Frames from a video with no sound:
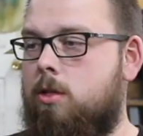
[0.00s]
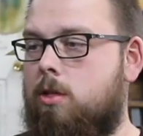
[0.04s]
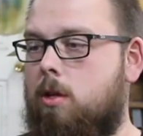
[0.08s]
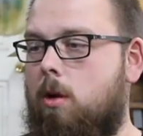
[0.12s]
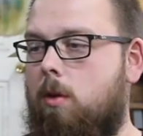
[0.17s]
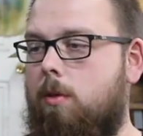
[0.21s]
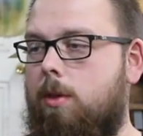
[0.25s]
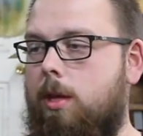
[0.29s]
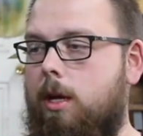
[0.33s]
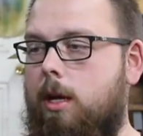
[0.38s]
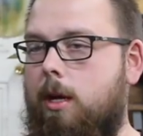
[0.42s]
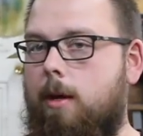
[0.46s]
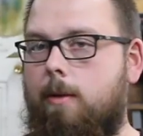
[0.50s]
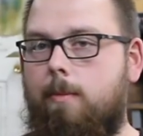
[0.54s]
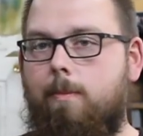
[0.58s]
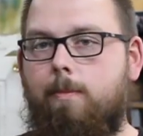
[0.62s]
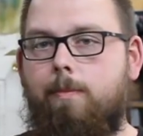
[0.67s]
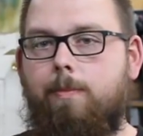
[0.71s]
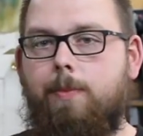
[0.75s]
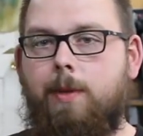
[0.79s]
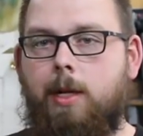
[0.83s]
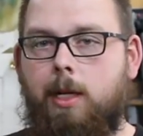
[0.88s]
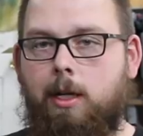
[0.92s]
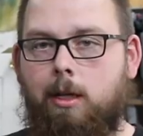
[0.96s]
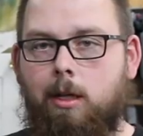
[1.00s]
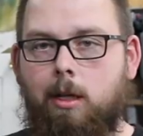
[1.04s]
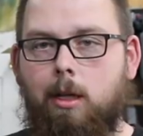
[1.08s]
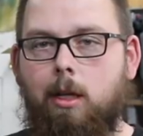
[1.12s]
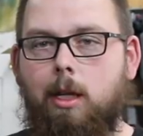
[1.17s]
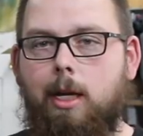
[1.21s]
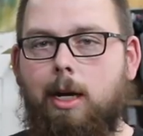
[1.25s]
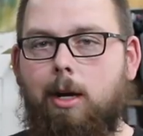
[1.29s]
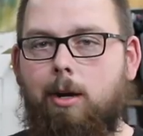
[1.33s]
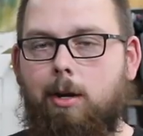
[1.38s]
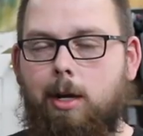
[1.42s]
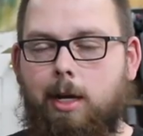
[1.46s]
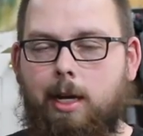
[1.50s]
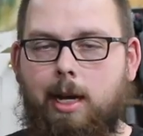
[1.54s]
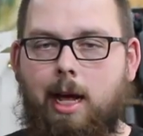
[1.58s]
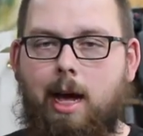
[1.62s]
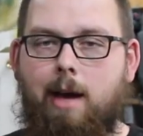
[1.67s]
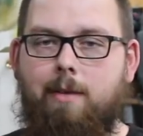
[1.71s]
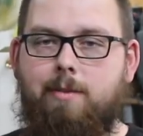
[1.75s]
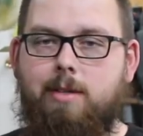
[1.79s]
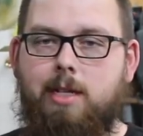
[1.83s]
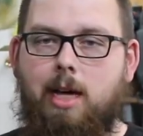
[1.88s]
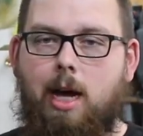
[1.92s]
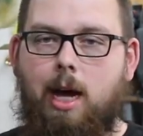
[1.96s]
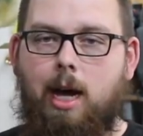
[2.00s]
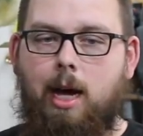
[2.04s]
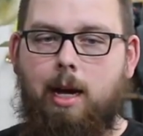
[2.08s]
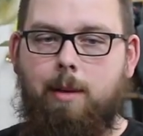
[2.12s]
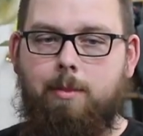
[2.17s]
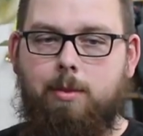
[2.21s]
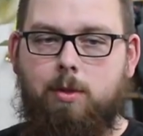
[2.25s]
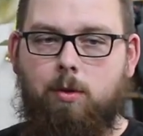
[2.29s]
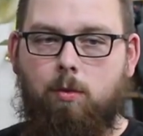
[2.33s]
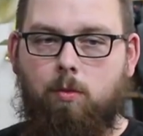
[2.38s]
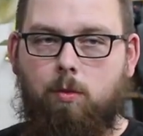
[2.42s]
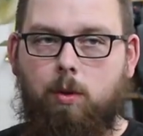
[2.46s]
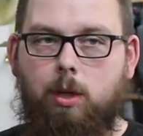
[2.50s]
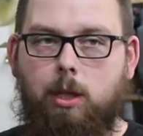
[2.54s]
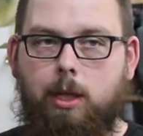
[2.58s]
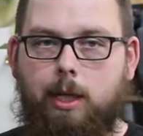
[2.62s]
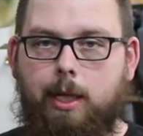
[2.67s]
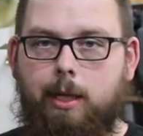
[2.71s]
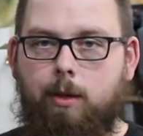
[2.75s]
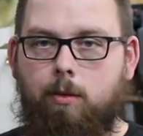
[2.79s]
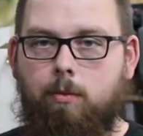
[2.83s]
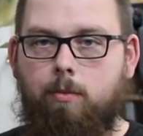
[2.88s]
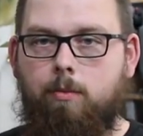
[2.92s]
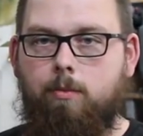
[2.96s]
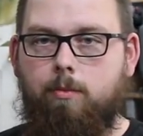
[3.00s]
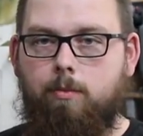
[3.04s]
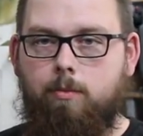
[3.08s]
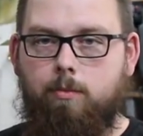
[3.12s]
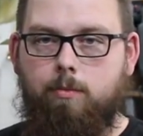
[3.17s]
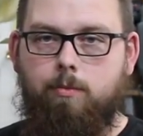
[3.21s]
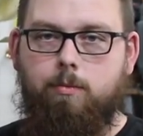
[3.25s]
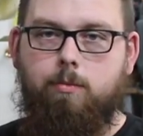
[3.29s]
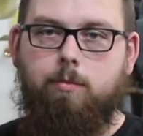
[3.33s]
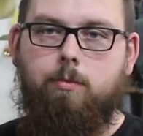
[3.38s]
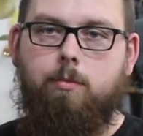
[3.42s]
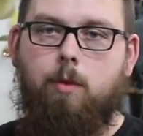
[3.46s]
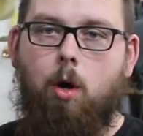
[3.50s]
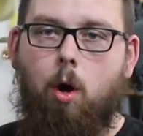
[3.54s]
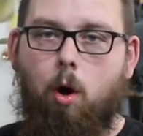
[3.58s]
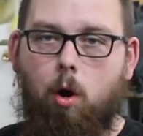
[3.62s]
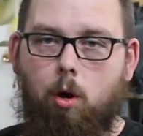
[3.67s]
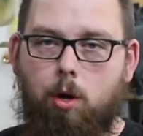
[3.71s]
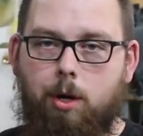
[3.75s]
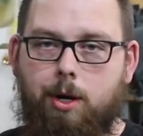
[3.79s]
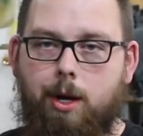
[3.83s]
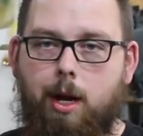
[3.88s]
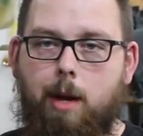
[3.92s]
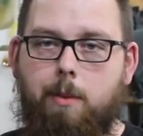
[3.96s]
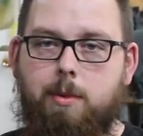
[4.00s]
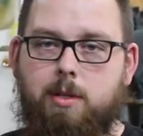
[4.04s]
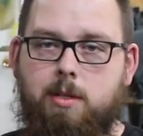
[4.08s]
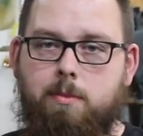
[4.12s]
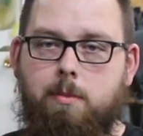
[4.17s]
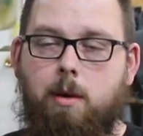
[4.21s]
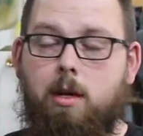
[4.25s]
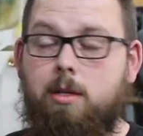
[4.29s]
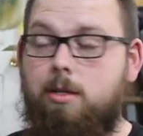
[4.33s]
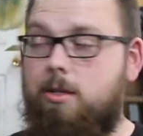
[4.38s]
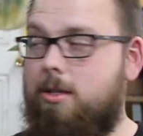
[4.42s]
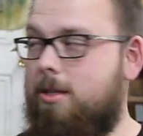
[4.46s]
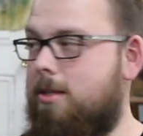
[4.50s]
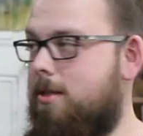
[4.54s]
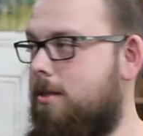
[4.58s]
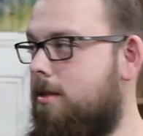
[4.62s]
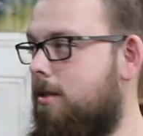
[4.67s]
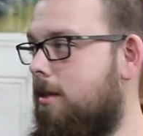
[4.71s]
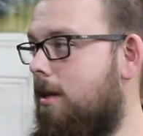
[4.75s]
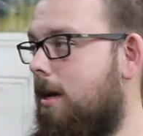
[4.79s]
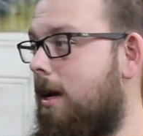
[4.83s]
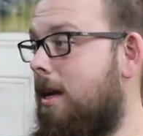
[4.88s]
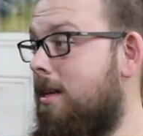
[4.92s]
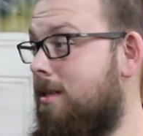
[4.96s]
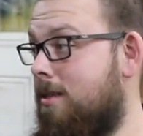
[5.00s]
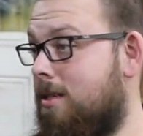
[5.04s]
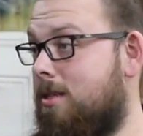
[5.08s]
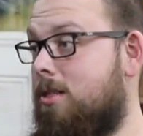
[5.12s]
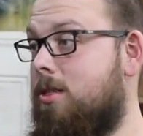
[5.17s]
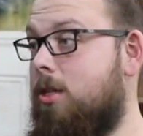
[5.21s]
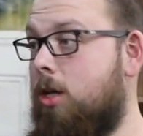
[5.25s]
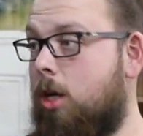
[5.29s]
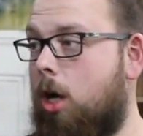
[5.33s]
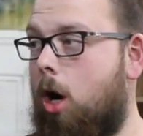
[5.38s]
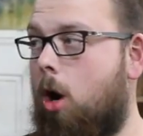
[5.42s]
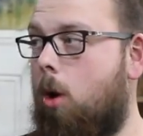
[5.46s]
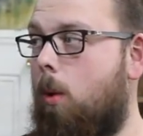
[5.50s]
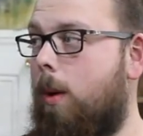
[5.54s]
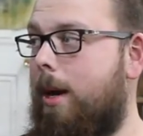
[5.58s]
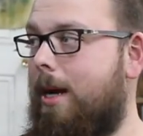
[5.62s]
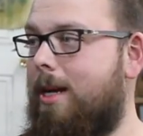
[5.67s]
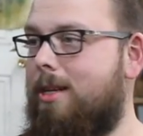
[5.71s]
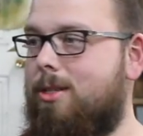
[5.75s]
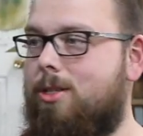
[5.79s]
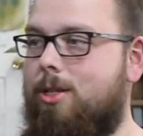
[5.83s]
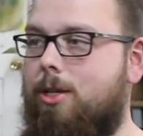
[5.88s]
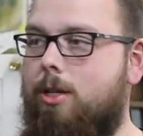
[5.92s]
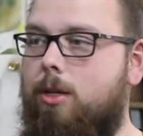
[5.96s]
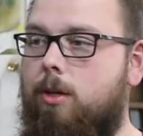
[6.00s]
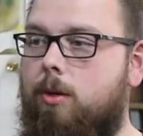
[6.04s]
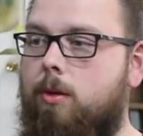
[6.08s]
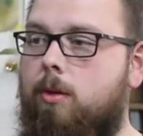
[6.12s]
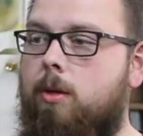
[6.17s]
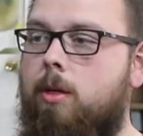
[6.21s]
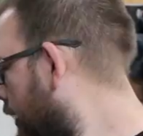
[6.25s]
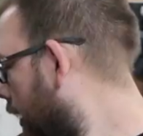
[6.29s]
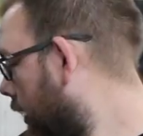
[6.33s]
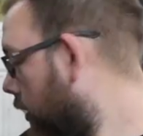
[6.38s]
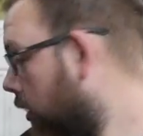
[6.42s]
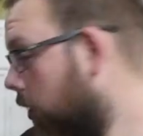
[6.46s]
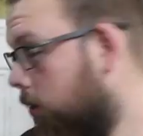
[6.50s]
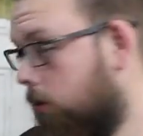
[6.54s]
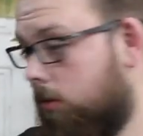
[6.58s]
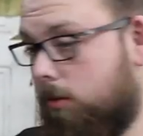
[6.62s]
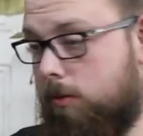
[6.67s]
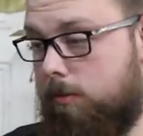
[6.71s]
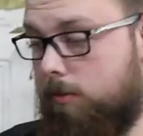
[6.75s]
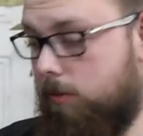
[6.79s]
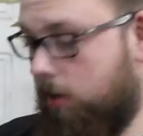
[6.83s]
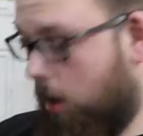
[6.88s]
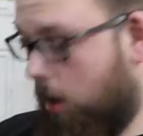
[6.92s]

So the, the clear didn't have time to really harden up as much as it's, as it's going to. They look